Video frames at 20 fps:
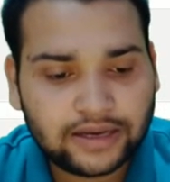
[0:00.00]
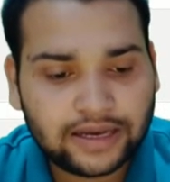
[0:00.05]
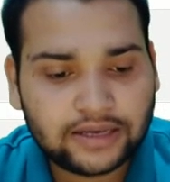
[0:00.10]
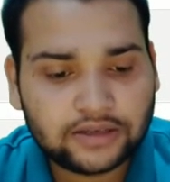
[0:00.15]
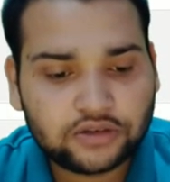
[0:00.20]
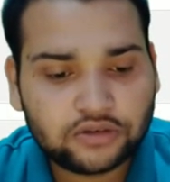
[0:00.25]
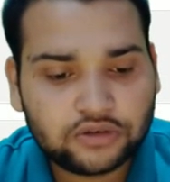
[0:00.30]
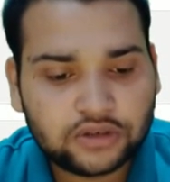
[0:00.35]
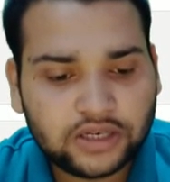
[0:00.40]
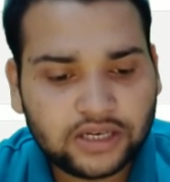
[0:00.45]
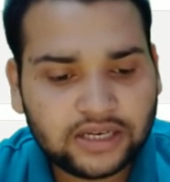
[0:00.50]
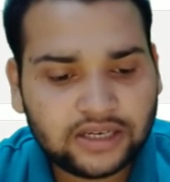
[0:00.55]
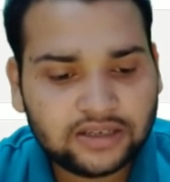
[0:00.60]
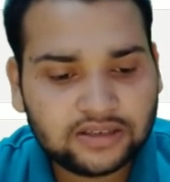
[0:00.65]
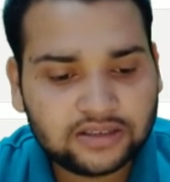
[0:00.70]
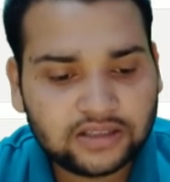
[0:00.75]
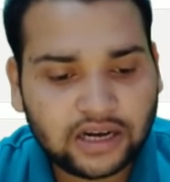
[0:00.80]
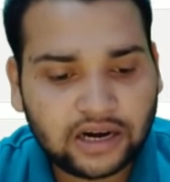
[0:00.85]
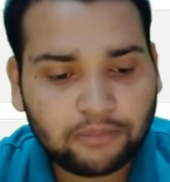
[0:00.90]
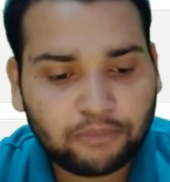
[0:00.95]
As you
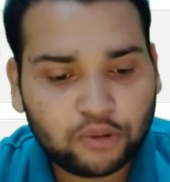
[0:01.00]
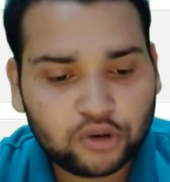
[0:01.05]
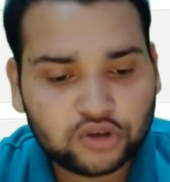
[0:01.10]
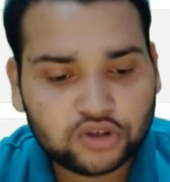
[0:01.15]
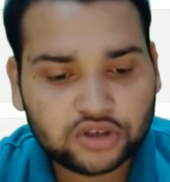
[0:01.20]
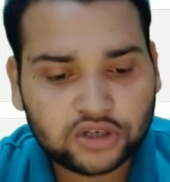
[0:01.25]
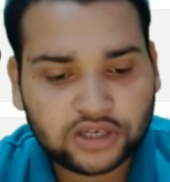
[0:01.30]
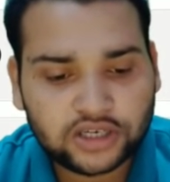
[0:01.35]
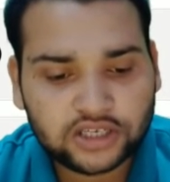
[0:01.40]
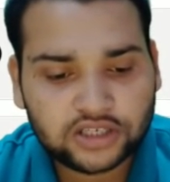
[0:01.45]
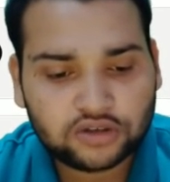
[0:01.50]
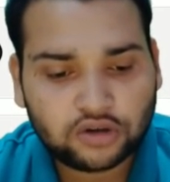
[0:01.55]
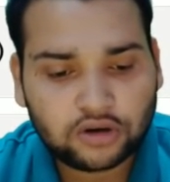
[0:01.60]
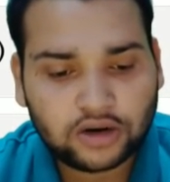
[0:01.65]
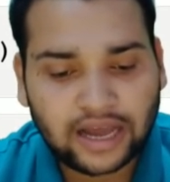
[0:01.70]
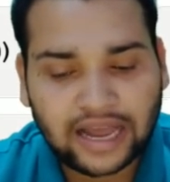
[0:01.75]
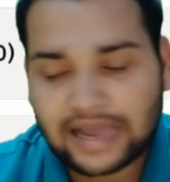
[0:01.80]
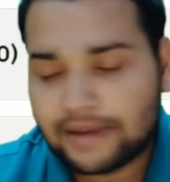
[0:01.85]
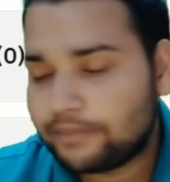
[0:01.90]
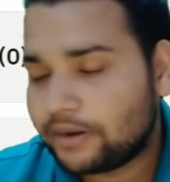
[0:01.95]
see, the opportunity is
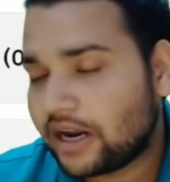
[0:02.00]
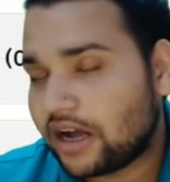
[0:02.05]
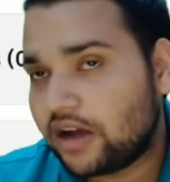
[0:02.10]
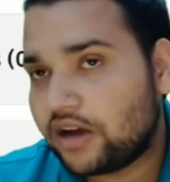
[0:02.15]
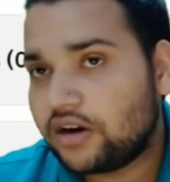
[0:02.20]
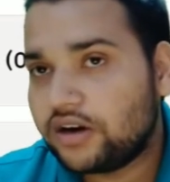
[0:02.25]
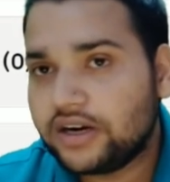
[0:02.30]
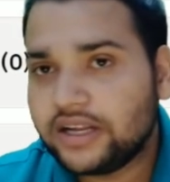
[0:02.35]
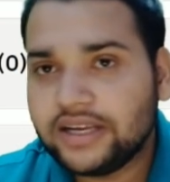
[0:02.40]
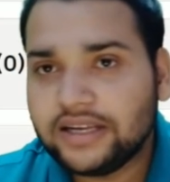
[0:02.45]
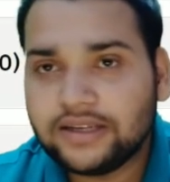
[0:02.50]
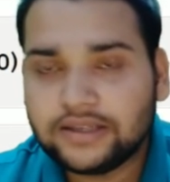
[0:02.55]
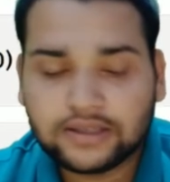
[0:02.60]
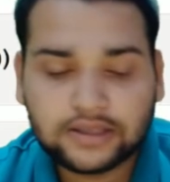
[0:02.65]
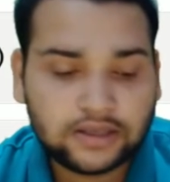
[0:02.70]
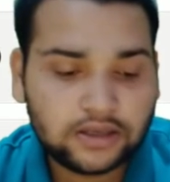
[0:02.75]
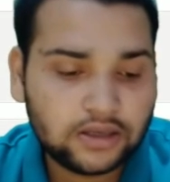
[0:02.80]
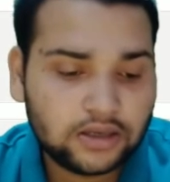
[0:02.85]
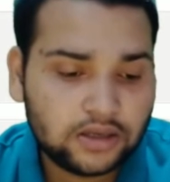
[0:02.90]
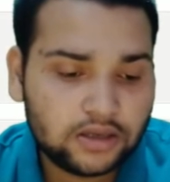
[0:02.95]
on high priority.
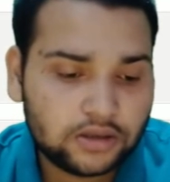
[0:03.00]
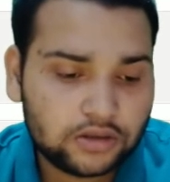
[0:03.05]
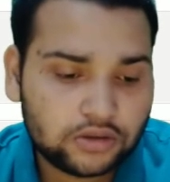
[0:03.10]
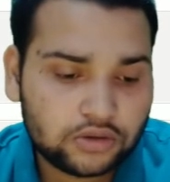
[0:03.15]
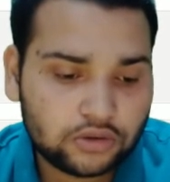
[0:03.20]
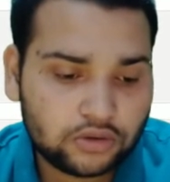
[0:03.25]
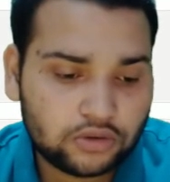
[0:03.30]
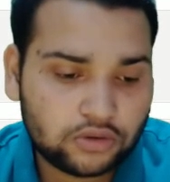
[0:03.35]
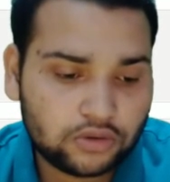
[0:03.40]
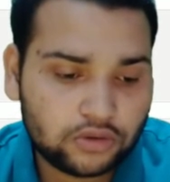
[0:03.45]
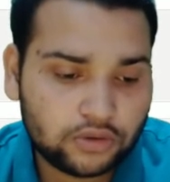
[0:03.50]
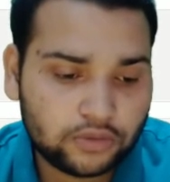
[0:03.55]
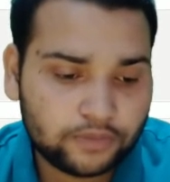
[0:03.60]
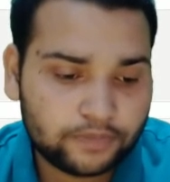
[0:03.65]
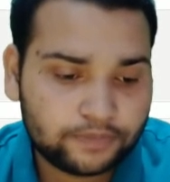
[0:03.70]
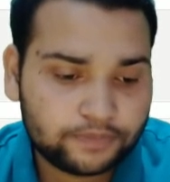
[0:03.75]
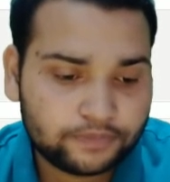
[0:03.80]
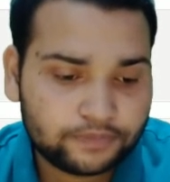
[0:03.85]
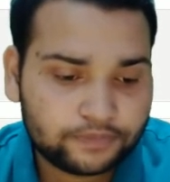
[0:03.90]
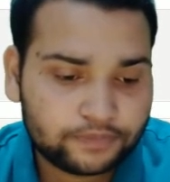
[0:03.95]

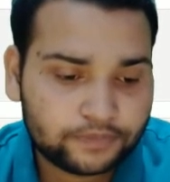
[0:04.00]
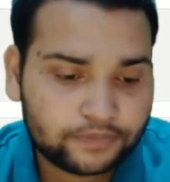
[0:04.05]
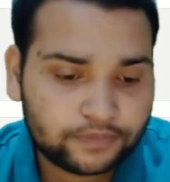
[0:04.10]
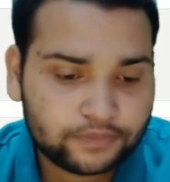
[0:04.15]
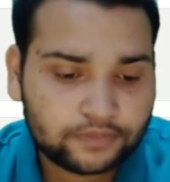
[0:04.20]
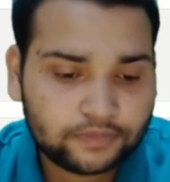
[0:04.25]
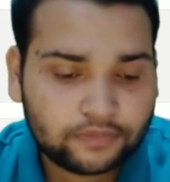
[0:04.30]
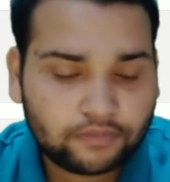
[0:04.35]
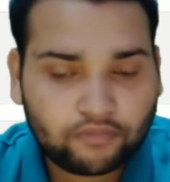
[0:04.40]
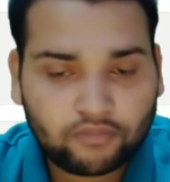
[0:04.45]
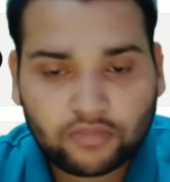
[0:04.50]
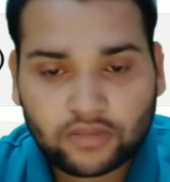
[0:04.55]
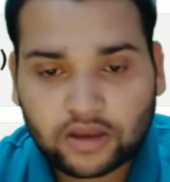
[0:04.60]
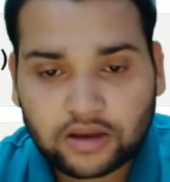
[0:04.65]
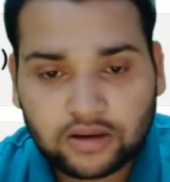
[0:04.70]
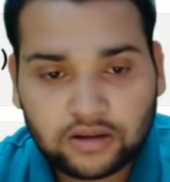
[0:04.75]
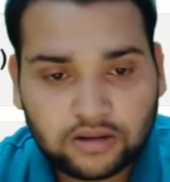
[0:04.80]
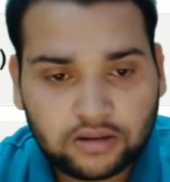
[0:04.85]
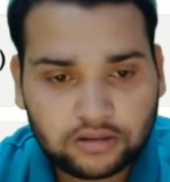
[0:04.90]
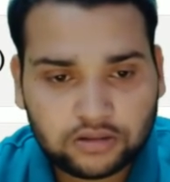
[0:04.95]
So
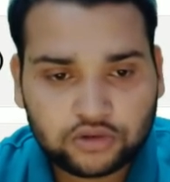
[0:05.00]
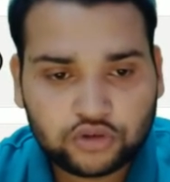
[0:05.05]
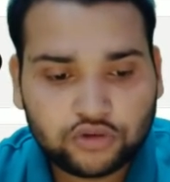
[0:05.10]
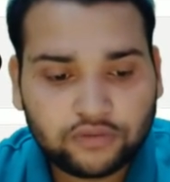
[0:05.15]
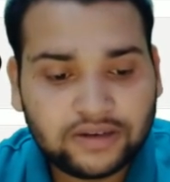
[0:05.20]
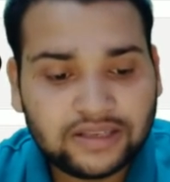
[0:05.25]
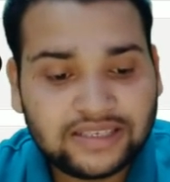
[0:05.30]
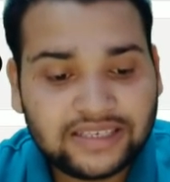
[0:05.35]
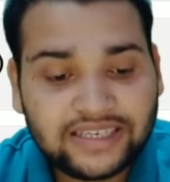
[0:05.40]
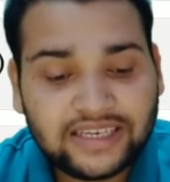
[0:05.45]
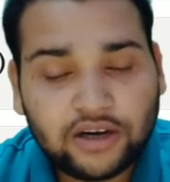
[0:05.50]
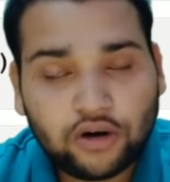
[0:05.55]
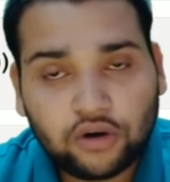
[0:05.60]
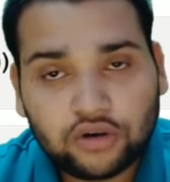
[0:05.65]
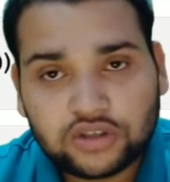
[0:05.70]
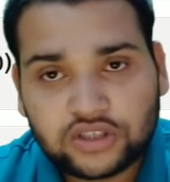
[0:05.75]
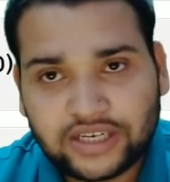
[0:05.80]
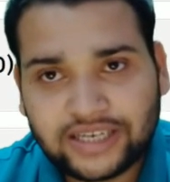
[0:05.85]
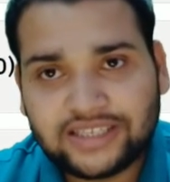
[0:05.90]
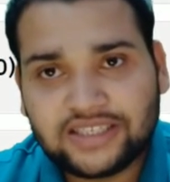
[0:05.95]
you will
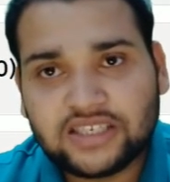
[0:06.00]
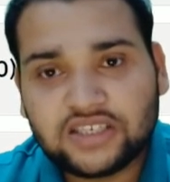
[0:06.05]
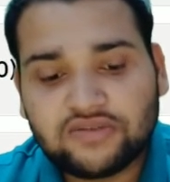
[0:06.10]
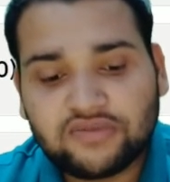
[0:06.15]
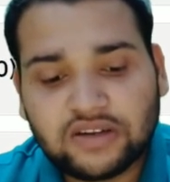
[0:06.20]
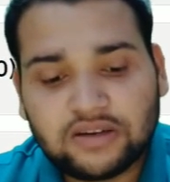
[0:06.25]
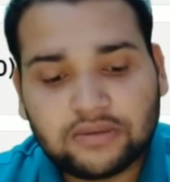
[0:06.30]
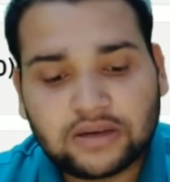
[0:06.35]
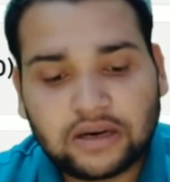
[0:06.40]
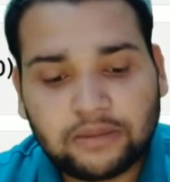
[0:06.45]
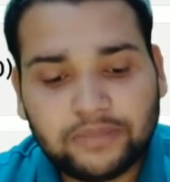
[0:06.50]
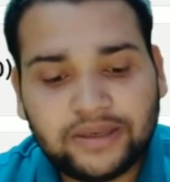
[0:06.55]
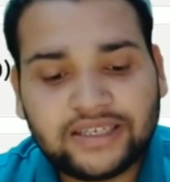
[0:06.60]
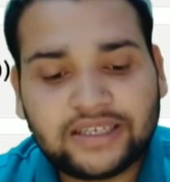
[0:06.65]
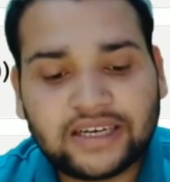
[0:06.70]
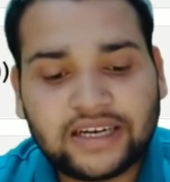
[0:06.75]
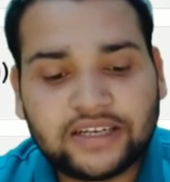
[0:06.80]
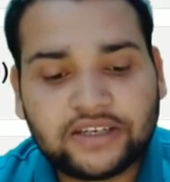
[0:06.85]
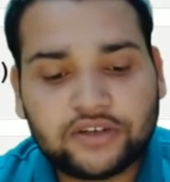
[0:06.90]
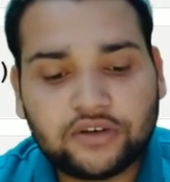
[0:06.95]
see changes will
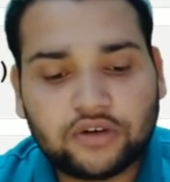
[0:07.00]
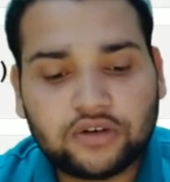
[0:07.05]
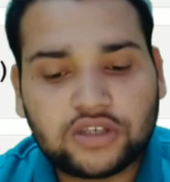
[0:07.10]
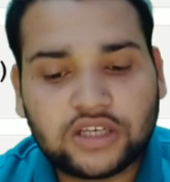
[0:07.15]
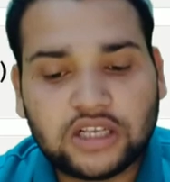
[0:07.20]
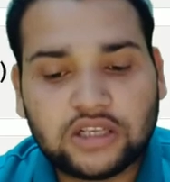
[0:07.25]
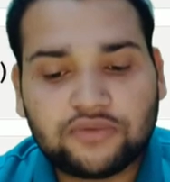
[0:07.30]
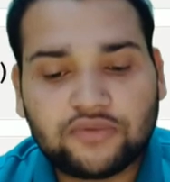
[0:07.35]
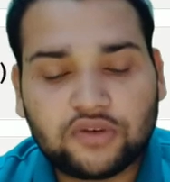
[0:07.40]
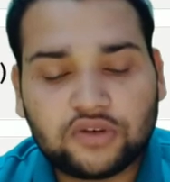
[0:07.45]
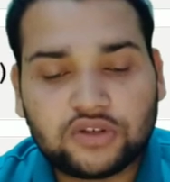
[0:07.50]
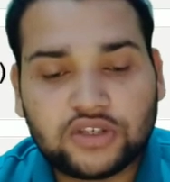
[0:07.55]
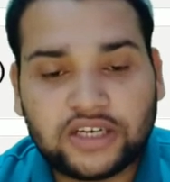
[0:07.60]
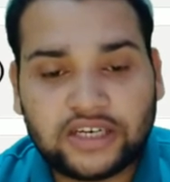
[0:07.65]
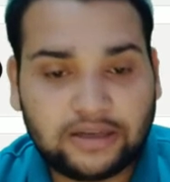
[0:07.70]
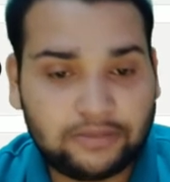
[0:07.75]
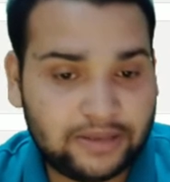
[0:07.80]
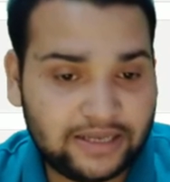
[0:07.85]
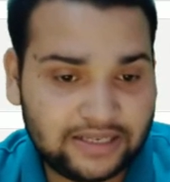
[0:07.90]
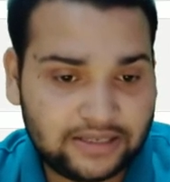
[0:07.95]
commit in your Salesforce
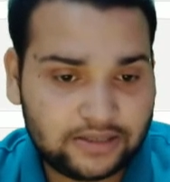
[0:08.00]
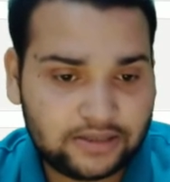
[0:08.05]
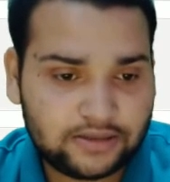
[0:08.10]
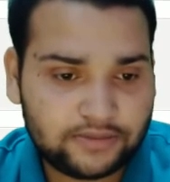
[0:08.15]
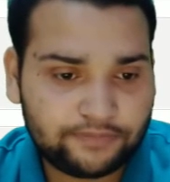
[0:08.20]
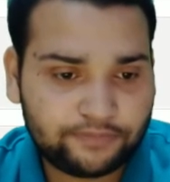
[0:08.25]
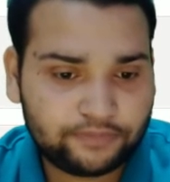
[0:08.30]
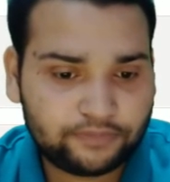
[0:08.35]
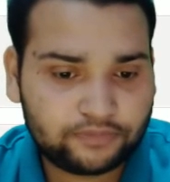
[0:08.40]
database.